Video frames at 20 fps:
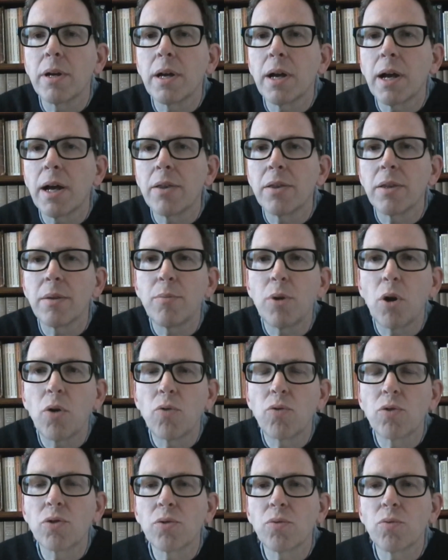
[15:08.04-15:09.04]
the
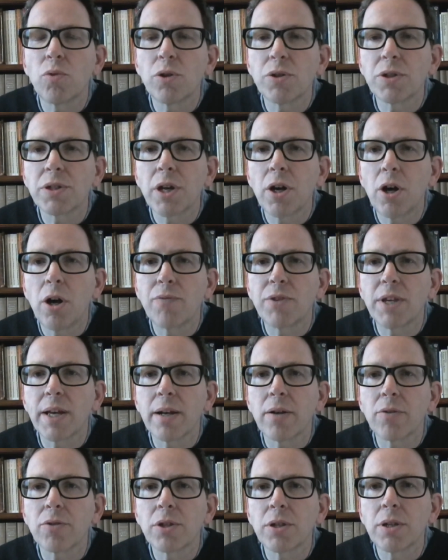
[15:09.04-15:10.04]
mould was carved
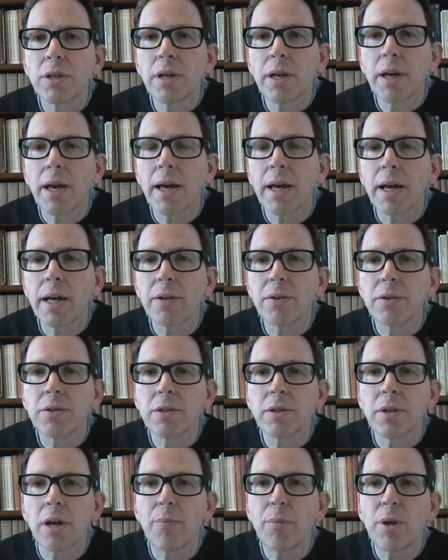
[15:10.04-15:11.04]
out and
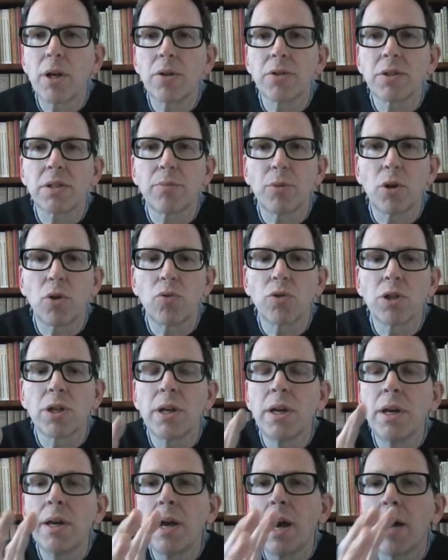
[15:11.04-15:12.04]
a plaster mould
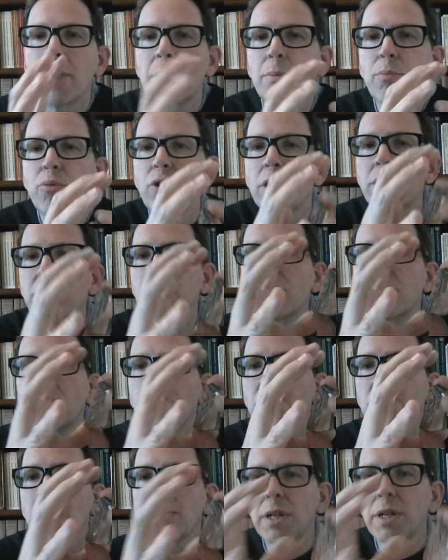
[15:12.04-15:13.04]
and then pressed
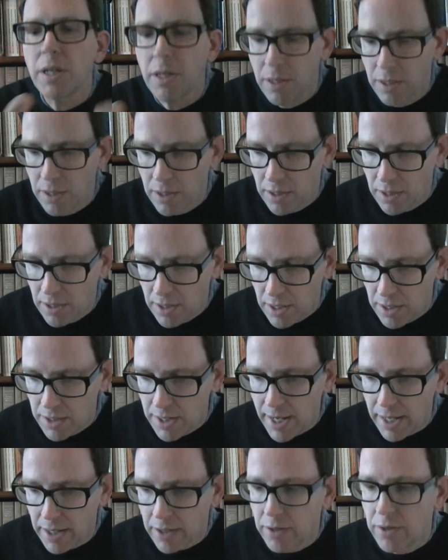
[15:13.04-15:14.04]
onto the
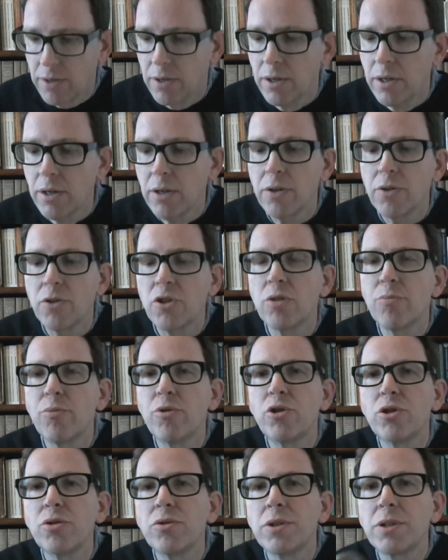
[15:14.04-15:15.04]
neck to
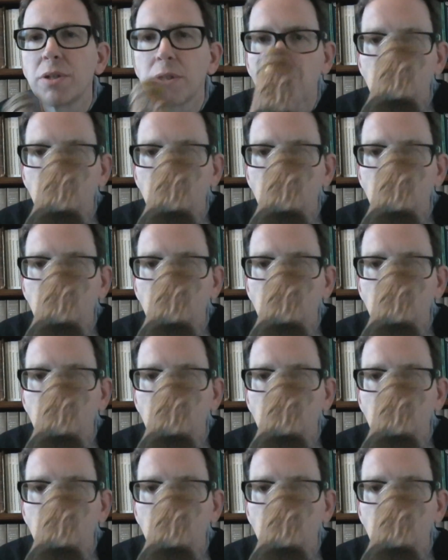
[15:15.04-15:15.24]
produce